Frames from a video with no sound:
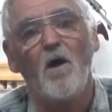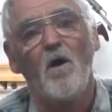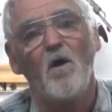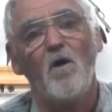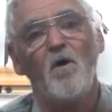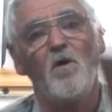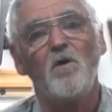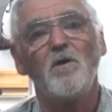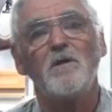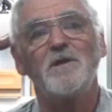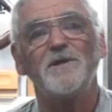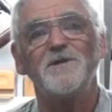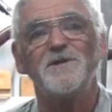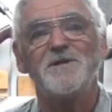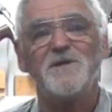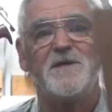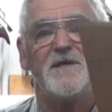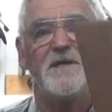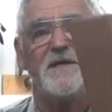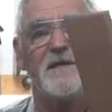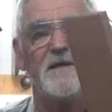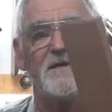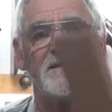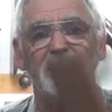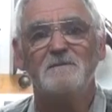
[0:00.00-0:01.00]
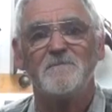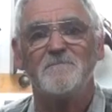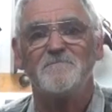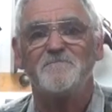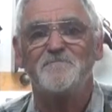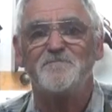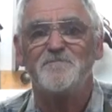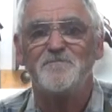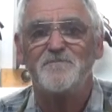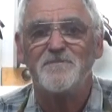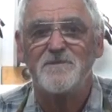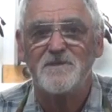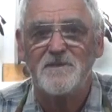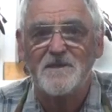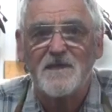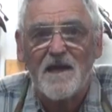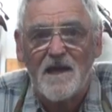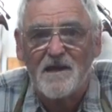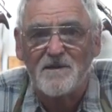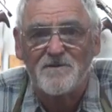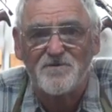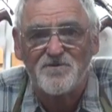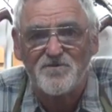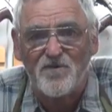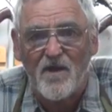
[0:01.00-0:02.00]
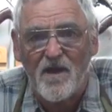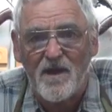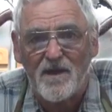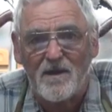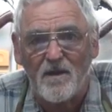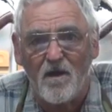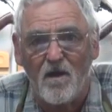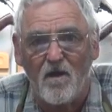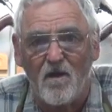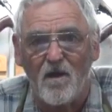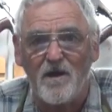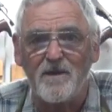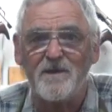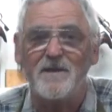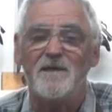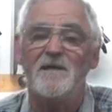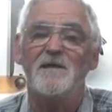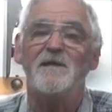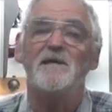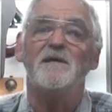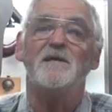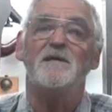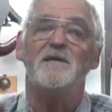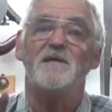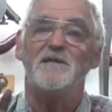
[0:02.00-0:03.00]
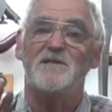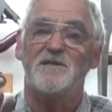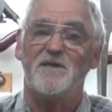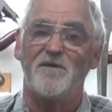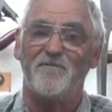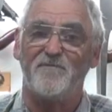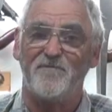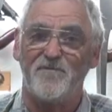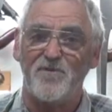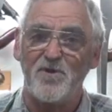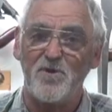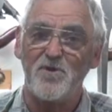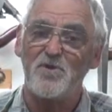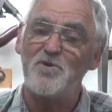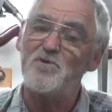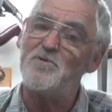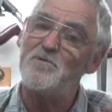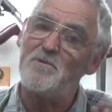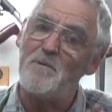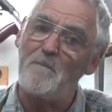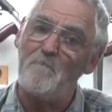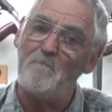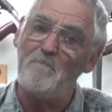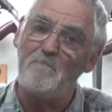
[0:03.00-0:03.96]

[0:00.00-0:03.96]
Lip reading: All you need to cut a straight line is a few